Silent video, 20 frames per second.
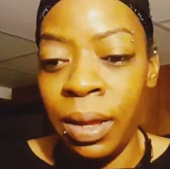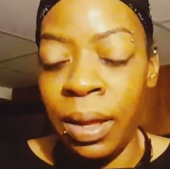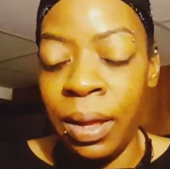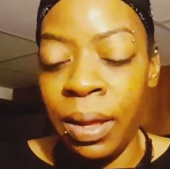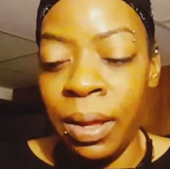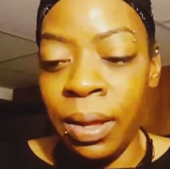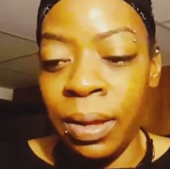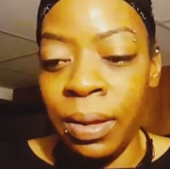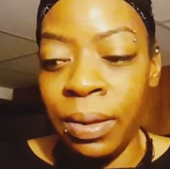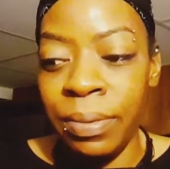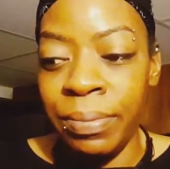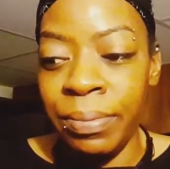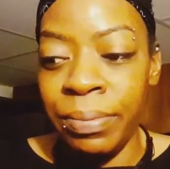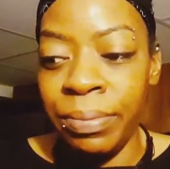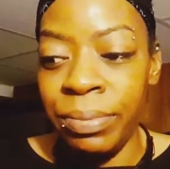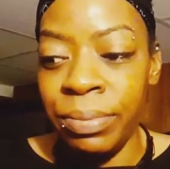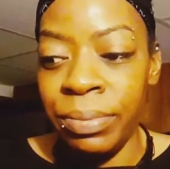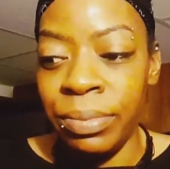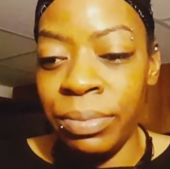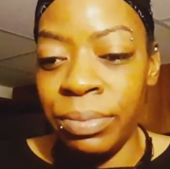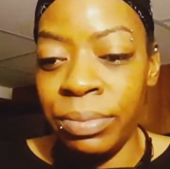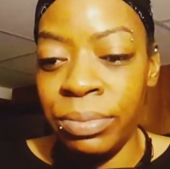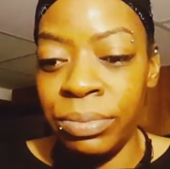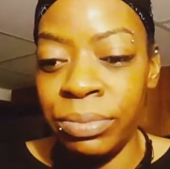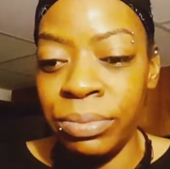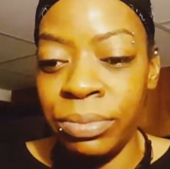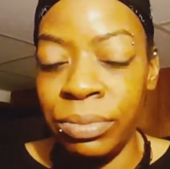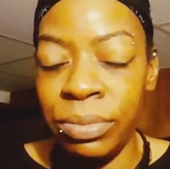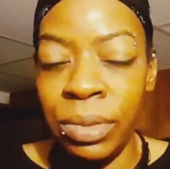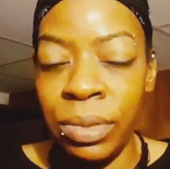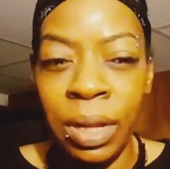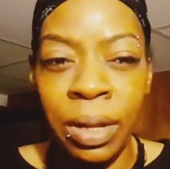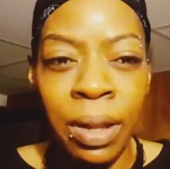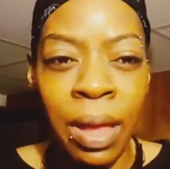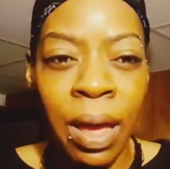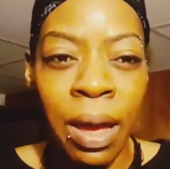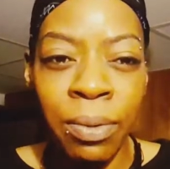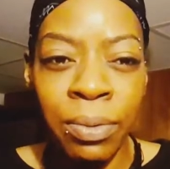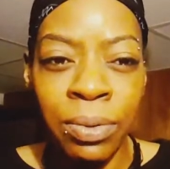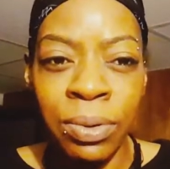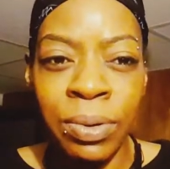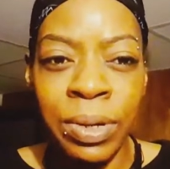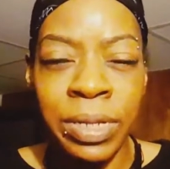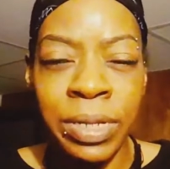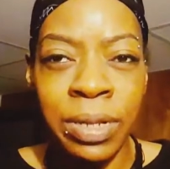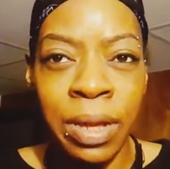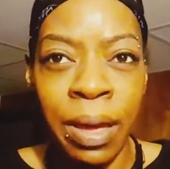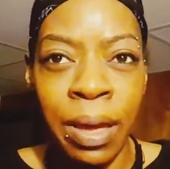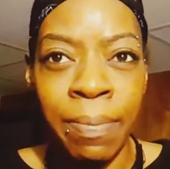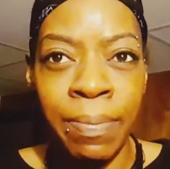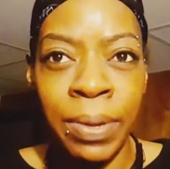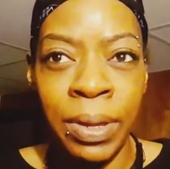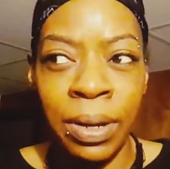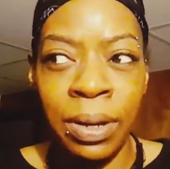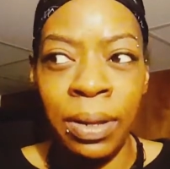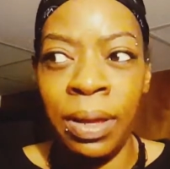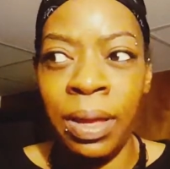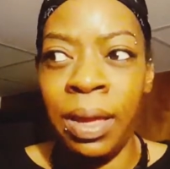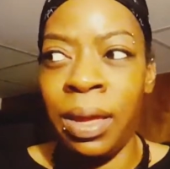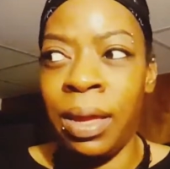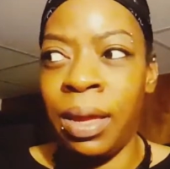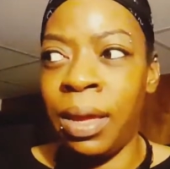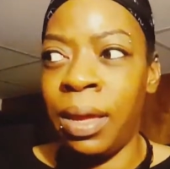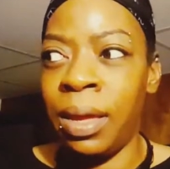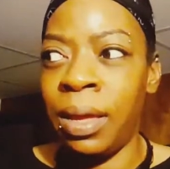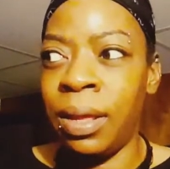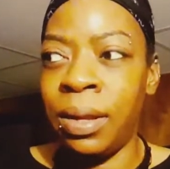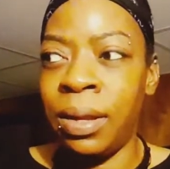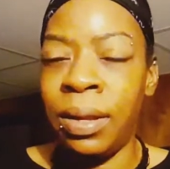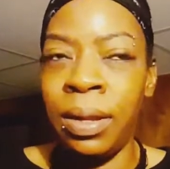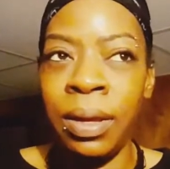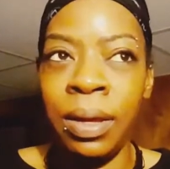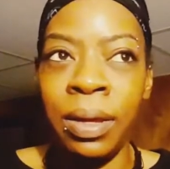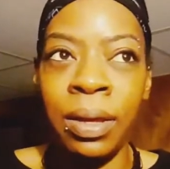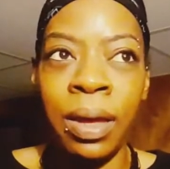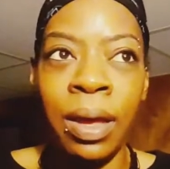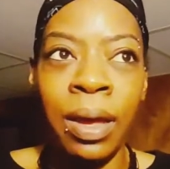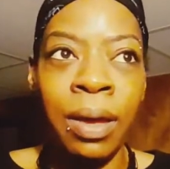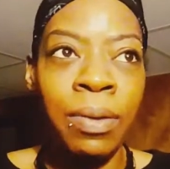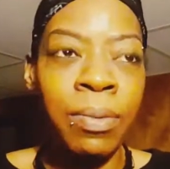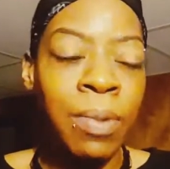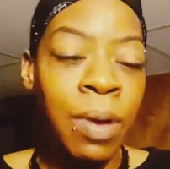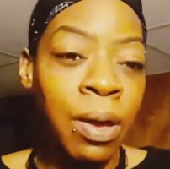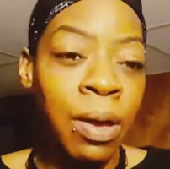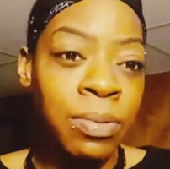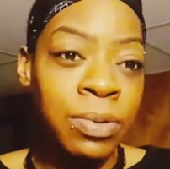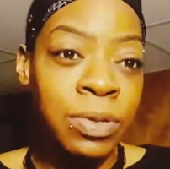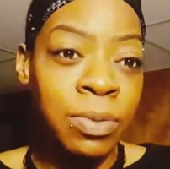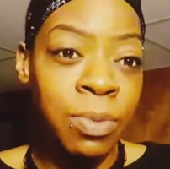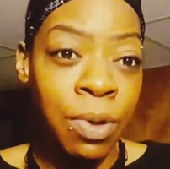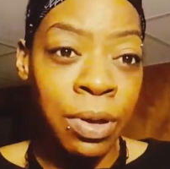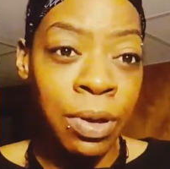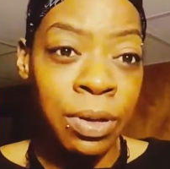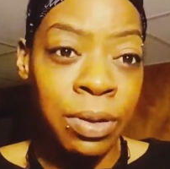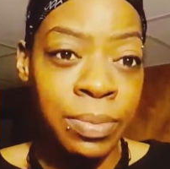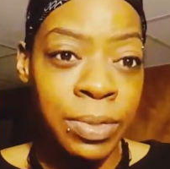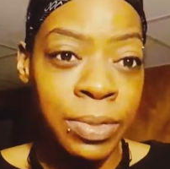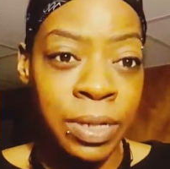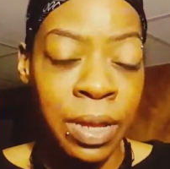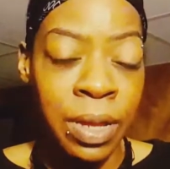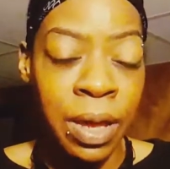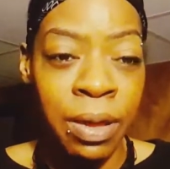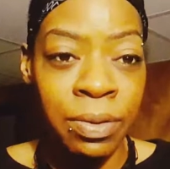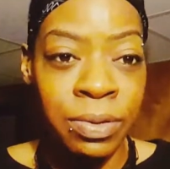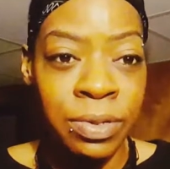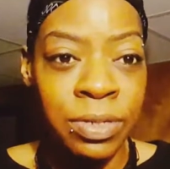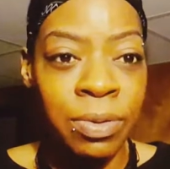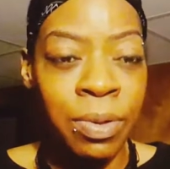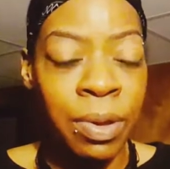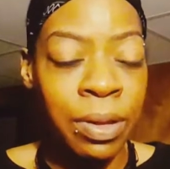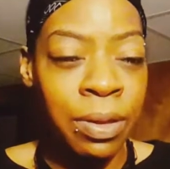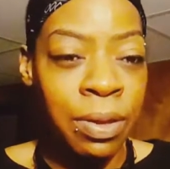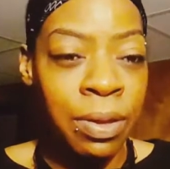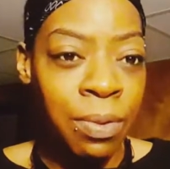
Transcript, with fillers: Um, a loud noise happened, and I, I was walking up to the house so I could